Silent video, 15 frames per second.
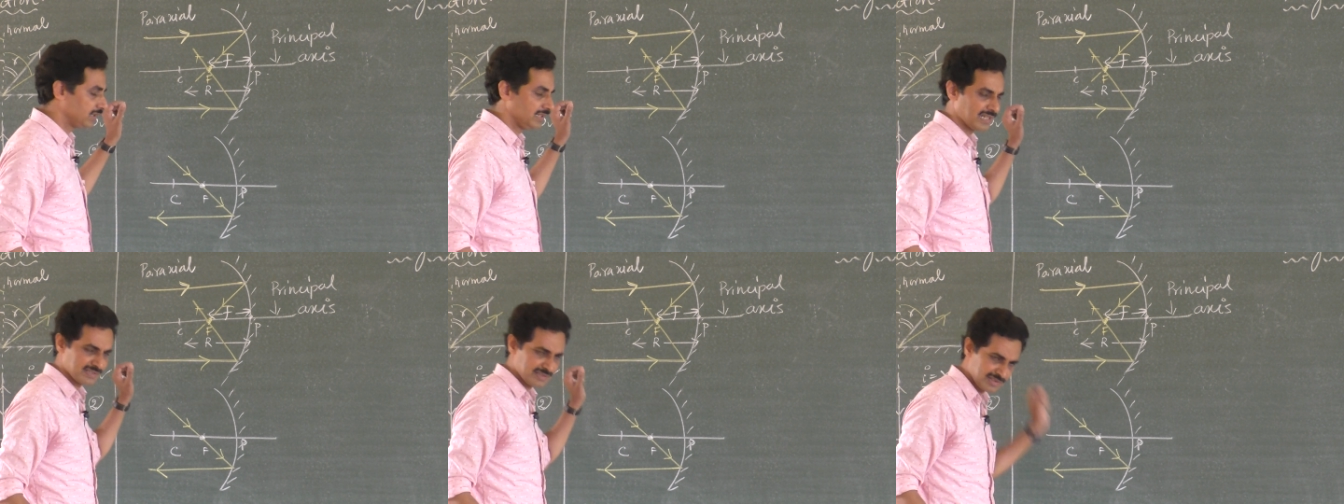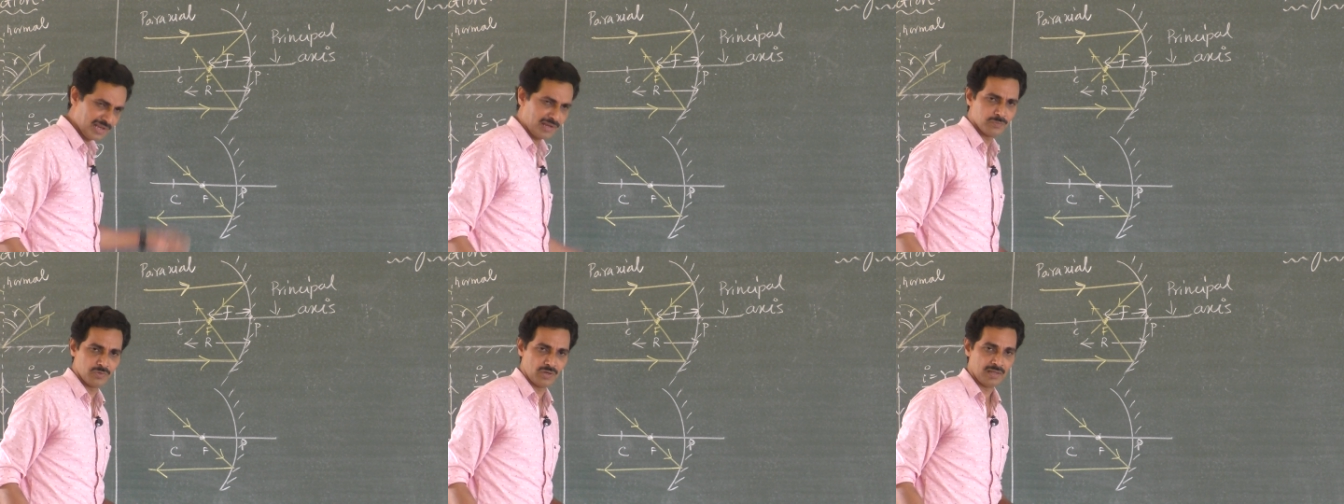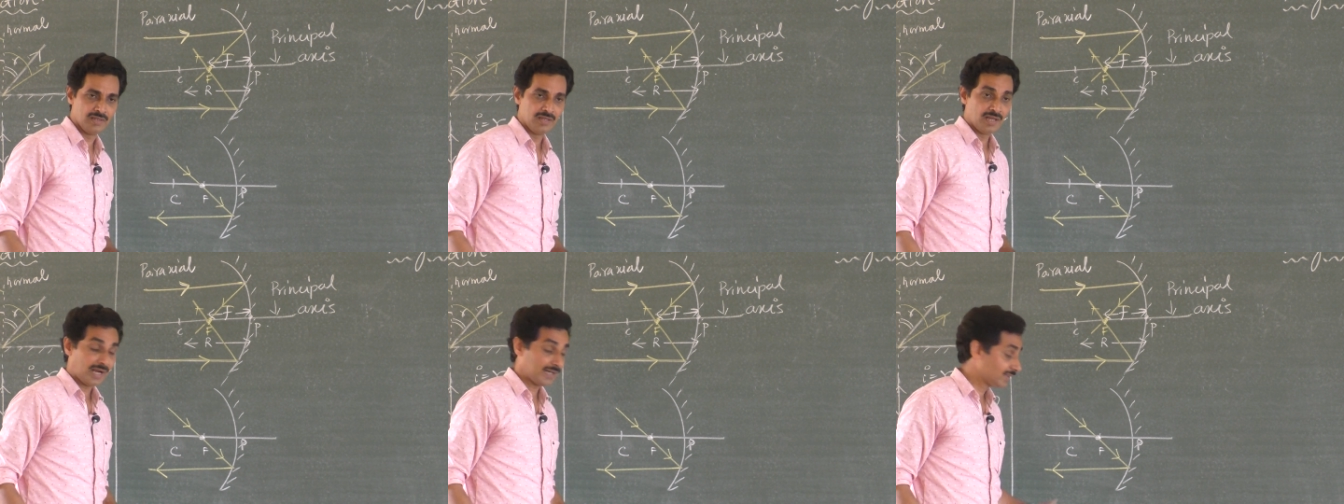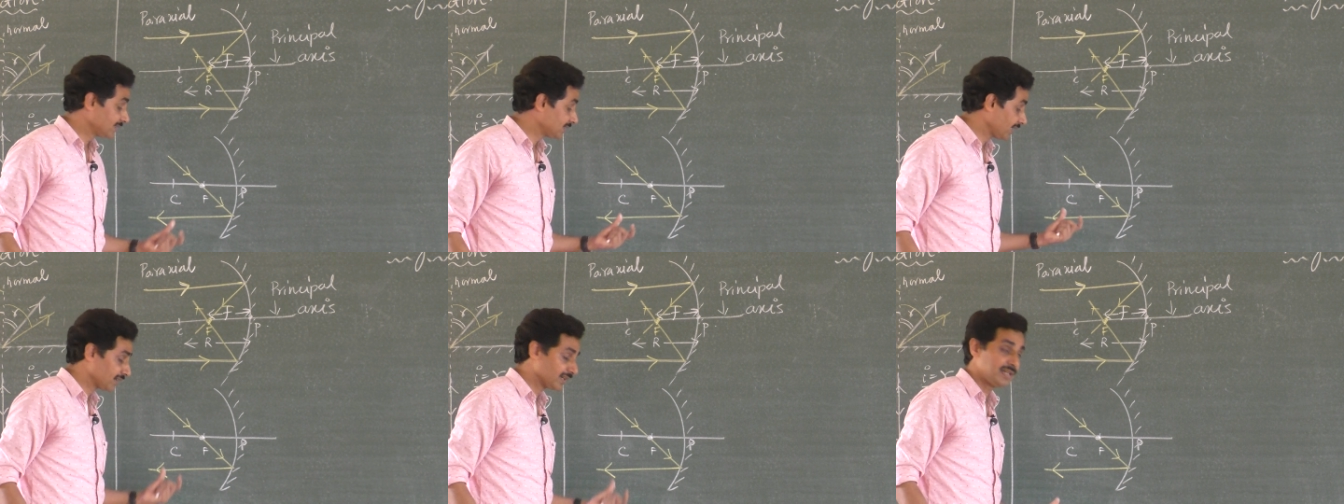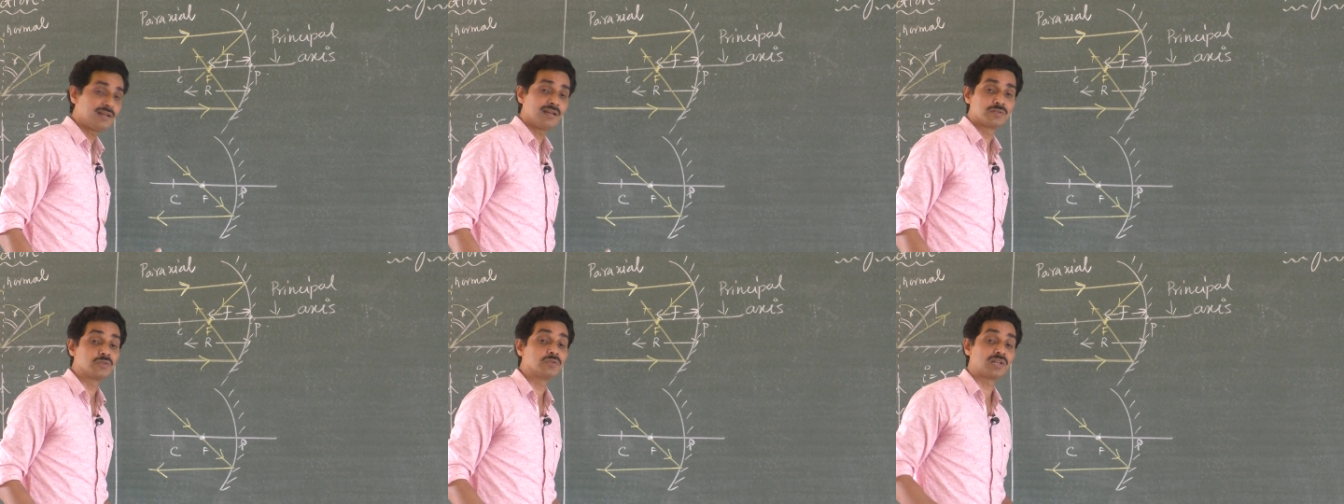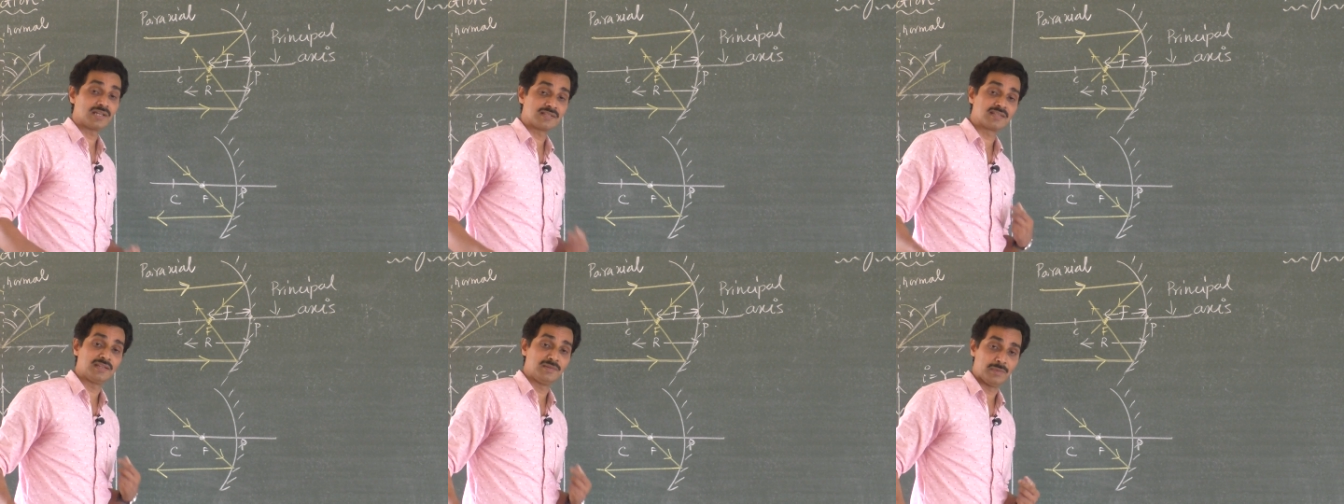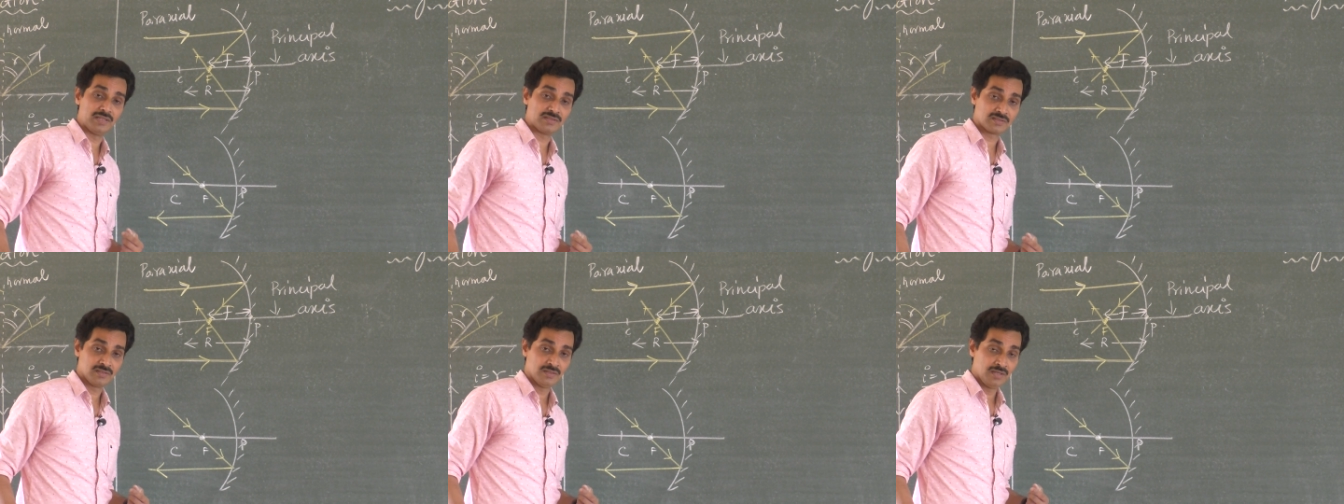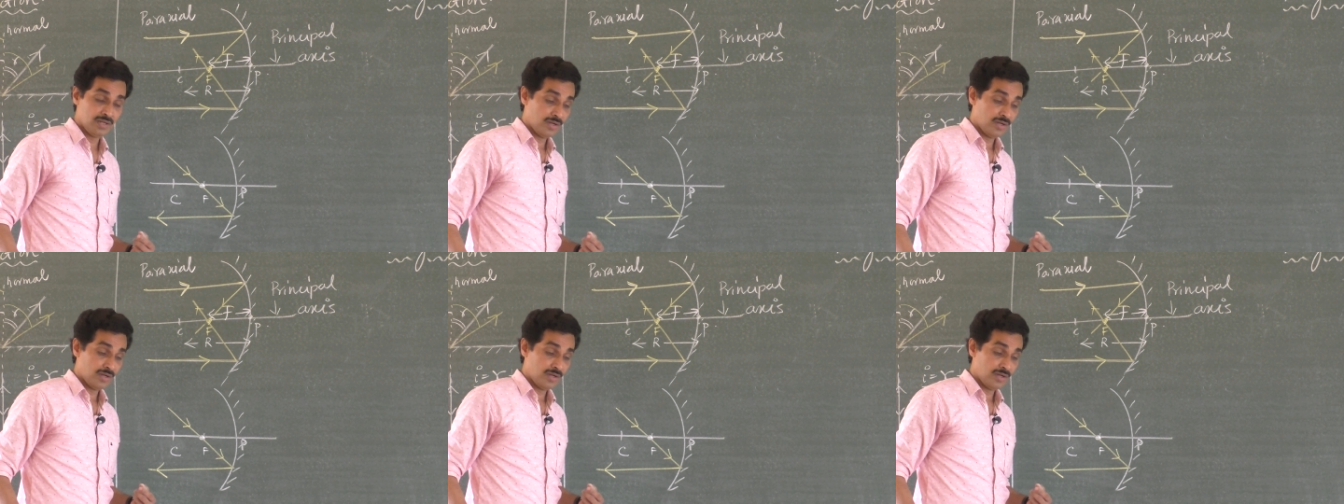in the same way and these are needed to trace the image.